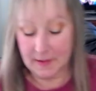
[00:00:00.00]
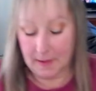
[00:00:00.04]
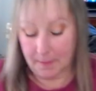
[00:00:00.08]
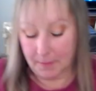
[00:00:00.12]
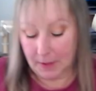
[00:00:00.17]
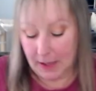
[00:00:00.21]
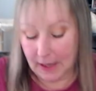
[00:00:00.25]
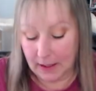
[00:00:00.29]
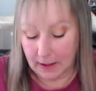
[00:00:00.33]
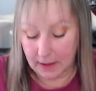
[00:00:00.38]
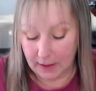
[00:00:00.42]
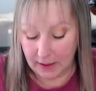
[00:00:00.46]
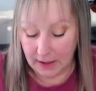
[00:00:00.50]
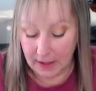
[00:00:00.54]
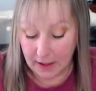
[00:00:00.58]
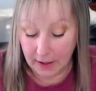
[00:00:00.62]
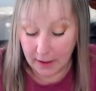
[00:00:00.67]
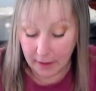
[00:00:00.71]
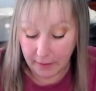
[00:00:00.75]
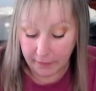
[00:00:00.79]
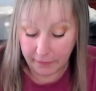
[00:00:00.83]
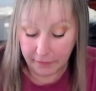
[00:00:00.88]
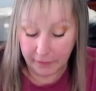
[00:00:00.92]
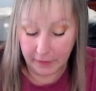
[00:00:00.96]
like,
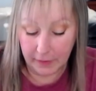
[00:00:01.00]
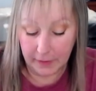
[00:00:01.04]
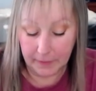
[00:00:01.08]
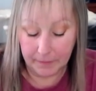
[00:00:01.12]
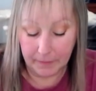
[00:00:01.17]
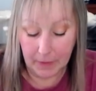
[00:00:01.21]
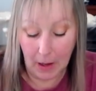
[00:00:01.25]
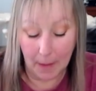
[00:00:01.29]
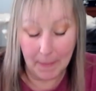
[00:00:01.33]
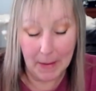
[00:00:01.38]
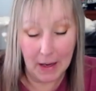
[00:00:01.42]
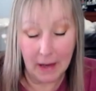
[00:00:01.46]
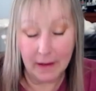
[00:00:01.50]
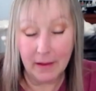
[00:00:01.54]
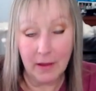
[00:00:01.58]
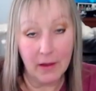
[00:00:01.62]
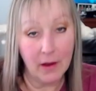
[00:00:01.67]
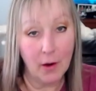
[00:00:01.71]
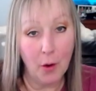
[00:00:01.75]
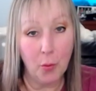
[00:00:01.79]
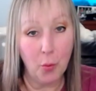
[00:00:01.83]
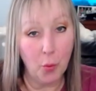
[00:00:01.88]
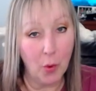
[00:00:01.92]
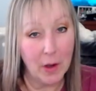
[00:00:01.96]
there
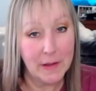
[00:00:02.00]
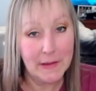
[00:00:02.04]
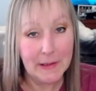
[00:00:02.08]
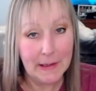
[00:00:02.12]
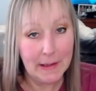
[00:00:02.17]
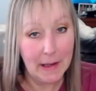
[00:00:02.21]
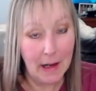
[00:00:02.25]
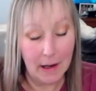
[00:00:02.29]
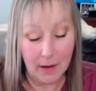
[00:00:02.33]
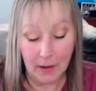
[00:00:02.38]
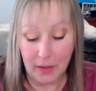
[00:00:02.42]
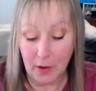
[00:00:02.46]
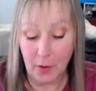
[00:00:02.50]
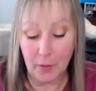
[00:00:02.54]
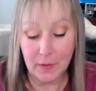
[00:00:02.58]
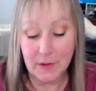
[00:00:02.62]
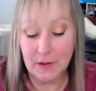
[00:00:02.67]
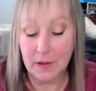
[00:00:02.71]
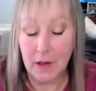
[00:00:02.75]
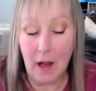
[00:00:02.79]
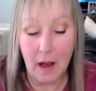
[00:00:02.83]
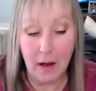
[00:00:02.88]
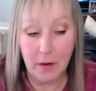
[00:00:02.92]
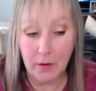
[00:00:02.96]
was
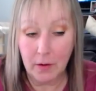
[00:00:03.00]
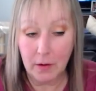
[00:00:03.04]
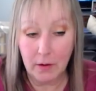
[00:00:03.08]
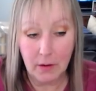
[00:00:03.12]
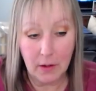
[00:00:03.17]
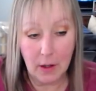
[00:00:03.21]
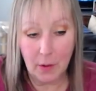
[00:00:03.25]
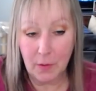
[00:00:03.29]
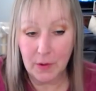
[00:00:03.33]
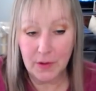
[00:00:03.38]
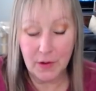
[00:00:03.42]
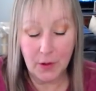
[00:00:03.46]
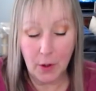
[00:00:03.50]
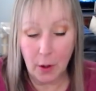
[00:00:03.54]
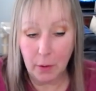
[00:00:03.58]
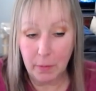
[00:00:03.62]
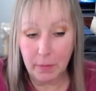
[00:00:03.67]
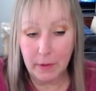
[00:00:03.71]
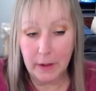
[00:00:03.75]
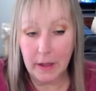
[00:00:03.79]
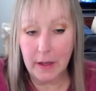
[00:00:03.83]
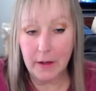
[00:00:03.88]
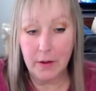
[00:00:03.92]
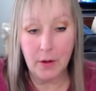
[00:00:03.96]
no
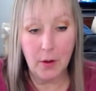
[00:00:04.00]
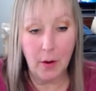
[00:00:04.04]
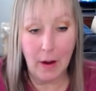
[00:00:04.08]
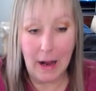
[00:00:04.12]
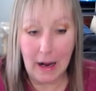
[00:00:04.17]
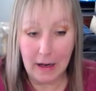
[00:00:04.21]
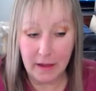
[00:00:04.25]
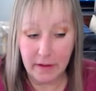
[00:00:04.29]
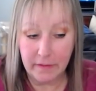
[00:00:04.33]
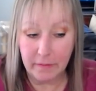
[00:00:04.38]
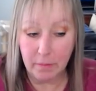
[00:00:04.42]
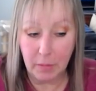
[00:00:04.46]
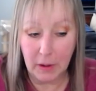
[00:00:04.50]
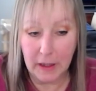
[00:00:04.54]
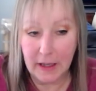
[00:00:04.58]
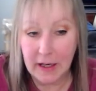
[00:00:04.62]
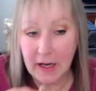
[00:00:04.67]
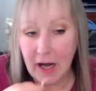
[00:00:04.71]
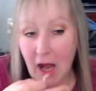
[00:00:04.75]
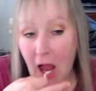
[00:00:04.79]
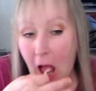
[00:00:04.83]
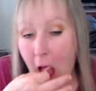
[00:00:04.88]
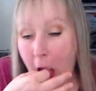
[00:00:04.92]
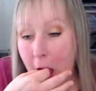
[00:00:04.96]
blood, no active
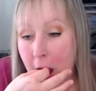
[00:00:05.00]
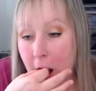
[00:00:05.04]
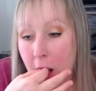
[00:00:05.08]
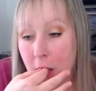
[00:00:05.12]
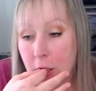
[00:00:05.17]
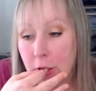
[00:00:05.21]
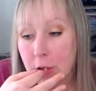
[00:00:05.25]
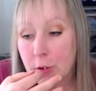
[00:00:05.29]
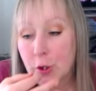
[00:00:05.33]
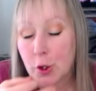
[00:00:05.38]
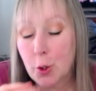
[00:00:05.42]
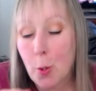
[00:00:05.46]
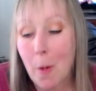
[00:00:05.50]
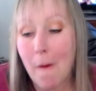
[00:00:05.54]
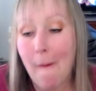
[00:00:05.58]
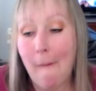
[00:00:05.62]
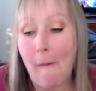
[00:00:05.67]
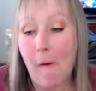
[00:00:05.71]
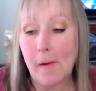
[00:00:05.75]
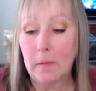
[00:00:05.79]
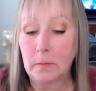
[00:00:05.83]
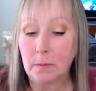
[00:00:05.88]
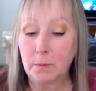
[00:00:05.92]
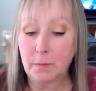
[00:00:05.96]
bleeding.
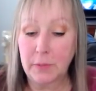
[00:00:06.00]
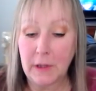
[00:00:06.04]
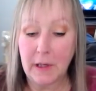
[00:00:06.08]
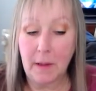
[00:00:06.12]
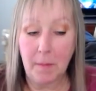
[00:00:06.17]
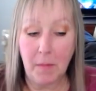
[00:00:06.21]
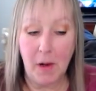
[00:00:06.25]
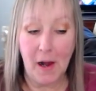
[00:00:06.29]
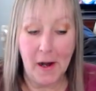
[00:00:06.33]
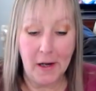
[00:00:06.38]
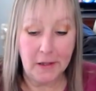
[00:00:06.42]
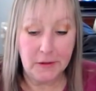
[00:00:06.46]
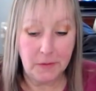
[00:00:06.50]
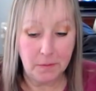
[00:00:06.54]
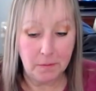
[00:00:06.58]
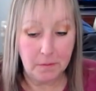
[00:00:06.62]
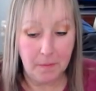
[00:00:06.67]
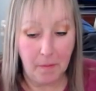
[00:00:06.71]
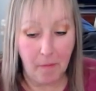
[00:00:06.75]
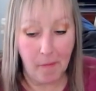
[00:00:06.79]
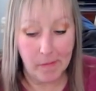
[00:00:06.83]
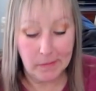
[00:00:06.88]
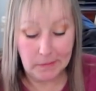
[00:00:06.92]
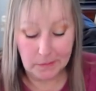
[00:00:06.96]
But I'm like,
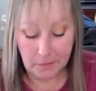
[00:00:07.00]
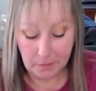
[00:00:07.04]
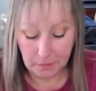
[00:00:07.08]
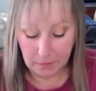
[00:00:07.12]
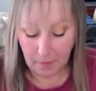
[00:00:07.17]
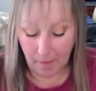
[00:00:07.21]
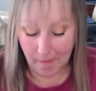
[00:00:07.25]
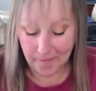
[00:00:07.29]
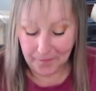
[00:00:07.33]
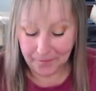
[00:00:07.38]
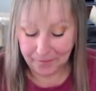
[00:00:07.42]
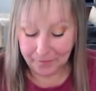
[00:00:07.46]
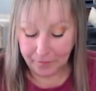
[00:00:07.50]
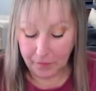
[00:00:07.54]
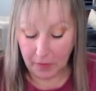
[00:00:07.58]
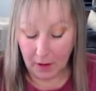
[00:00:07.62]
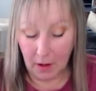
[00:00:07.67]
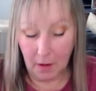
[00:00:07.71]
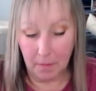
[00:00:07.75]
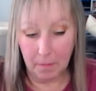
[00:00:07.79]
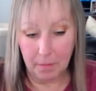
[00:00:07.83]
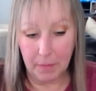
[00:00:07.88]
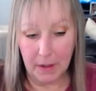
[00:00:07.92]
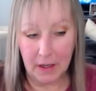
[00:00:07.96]

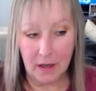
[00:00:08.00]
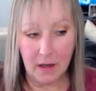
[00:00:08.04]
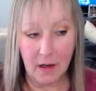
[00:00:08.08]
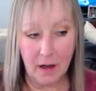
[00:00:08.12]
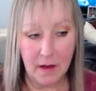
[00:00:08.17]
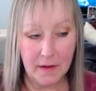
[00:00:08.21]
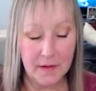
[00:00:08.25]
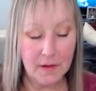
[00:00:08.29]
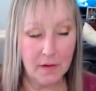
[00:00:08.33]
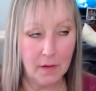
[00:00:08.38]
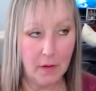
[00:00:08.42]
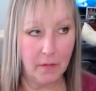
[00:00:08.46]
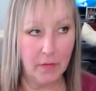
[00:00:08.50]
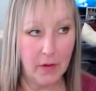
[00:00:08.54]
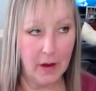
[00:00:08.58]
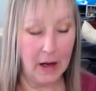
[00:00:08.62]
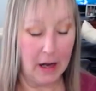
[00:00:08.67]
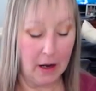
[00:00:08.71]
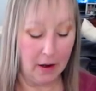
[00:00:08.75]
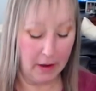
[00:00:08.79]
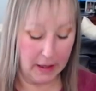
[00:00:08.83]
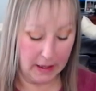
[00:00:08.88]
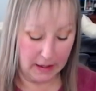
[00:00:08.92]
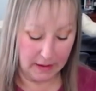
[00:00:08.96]
because of the
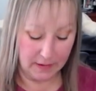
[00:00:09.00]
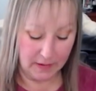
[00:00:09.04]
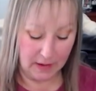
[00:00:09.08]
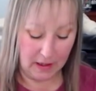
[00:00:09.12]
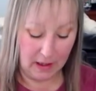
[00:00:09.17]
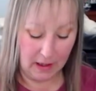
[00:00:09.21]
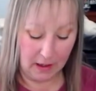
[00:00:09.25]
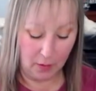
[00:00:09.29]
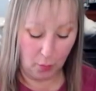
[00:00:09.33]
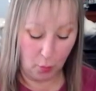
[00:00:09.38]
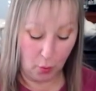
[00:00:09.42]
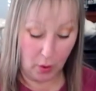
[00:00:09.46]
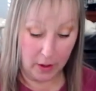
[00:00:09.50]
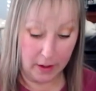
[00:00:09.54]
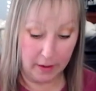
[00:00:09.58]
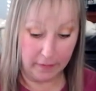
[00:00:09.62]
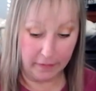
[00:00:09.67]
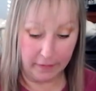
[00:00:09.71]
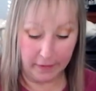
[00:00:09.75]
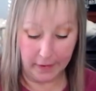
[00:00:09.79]
area it's in, what if